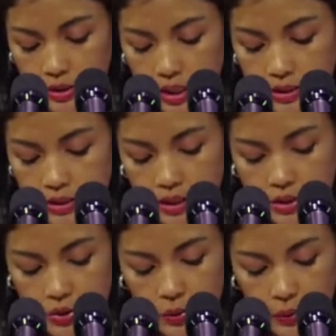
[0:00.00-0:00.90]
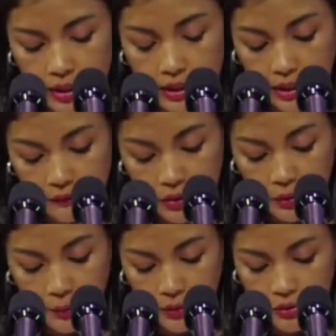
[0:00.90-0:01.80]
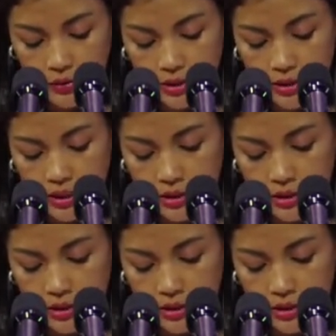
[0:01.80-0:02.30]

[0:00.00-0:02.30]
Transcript: as CSO and having the opportunity